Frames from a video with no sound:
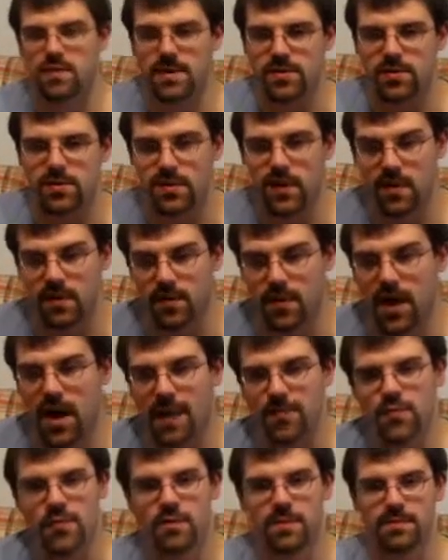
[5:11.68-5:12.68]
missions are, they're
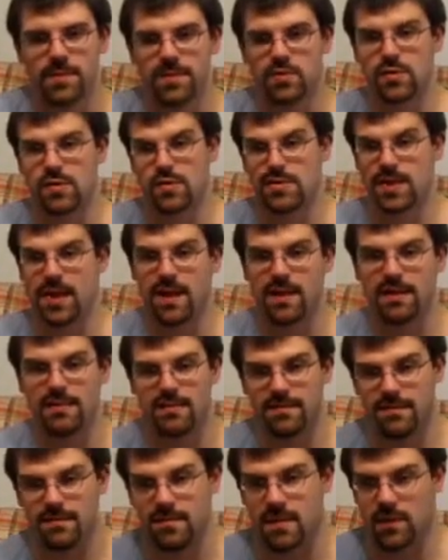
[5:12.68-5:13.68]
optional missions that
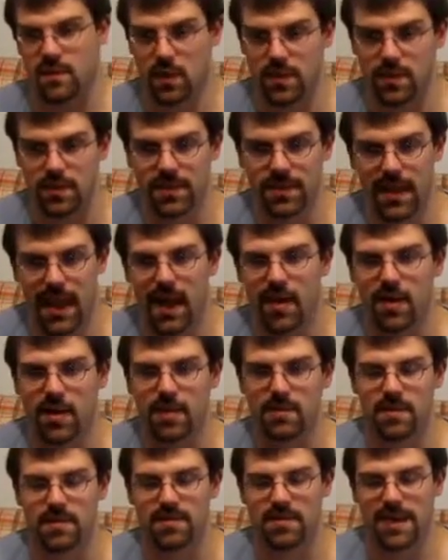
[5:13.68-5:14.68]
determine the
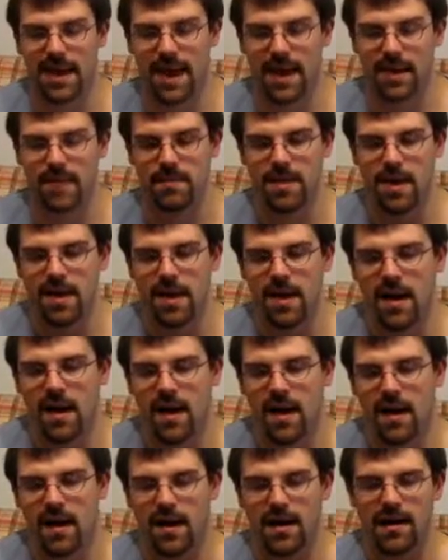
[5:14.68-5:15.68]
outcome of the game.
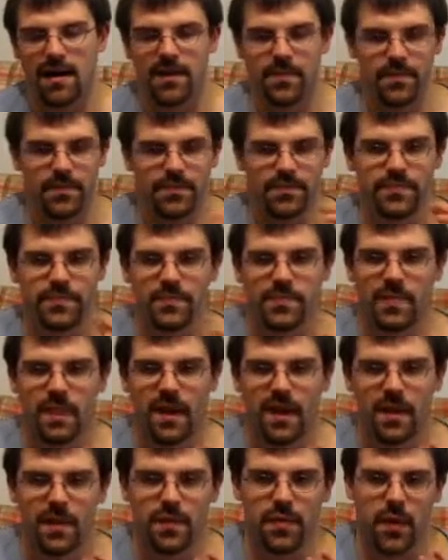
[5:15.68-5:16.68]
Um,
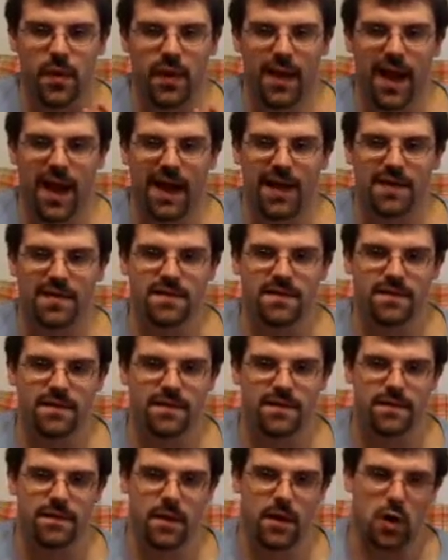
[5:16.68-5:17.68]
they're kind of
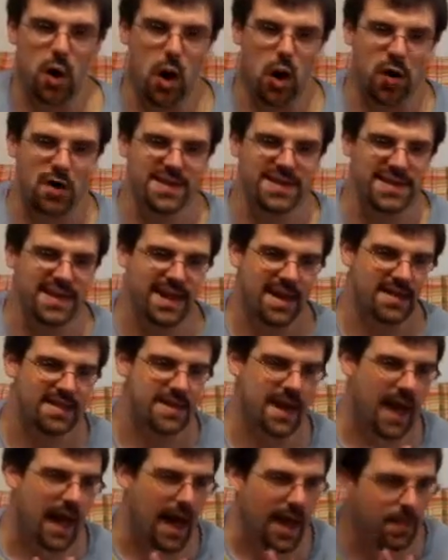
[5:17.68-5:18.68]
an RTS
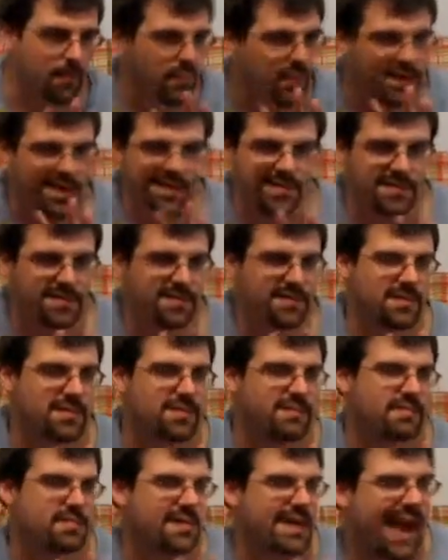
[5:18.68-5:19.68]
hybrid
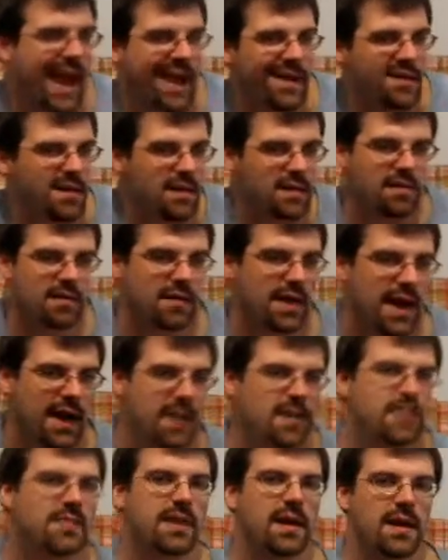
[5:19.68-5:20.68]
tactical kind
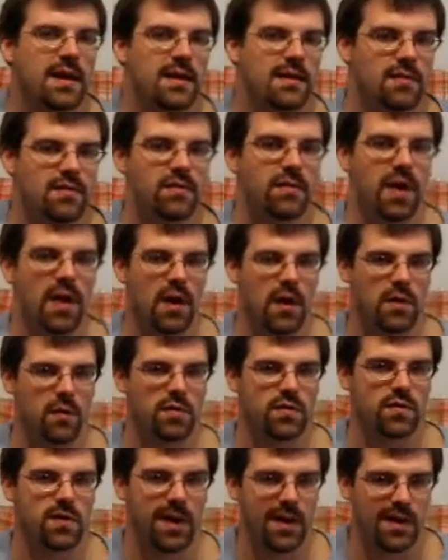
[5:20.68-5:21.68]
of thing Treyarch
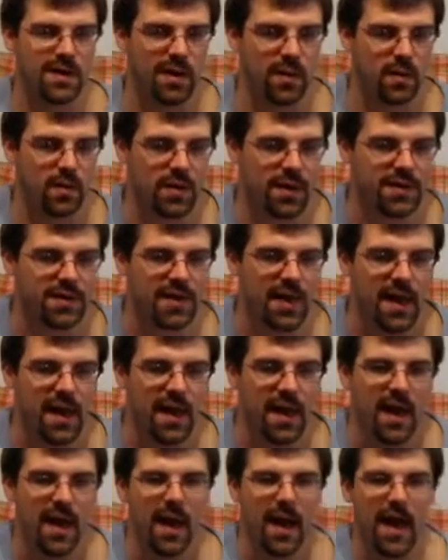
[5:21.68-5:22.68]
was trying to go with.
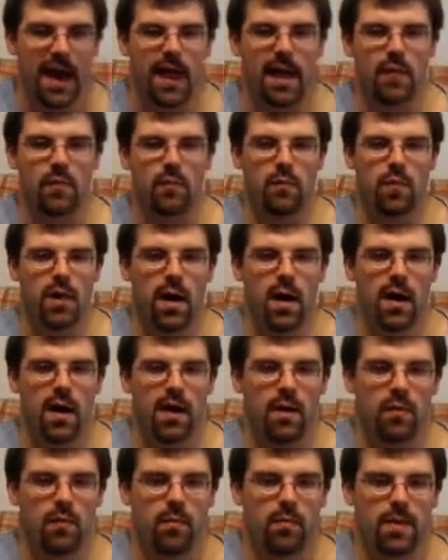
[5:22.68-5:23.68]
And
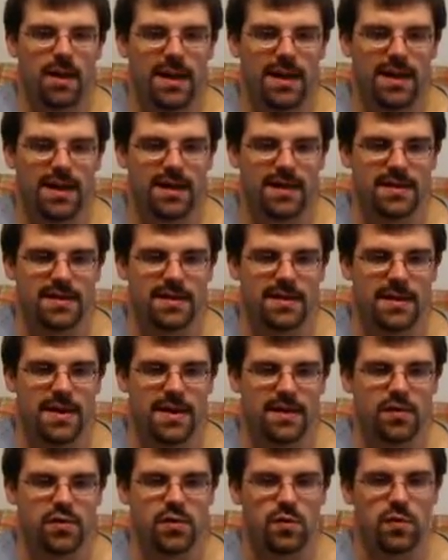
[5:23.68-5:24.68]
what it
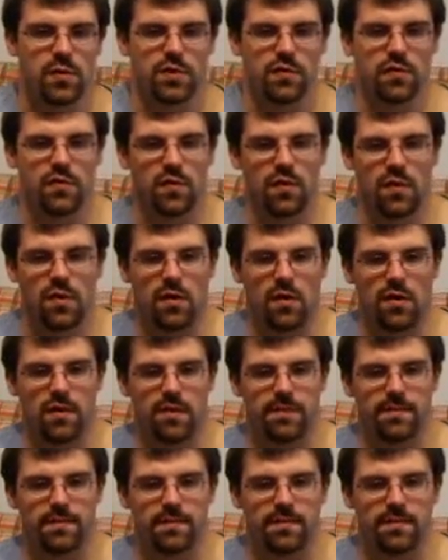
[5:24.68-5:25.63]
is you control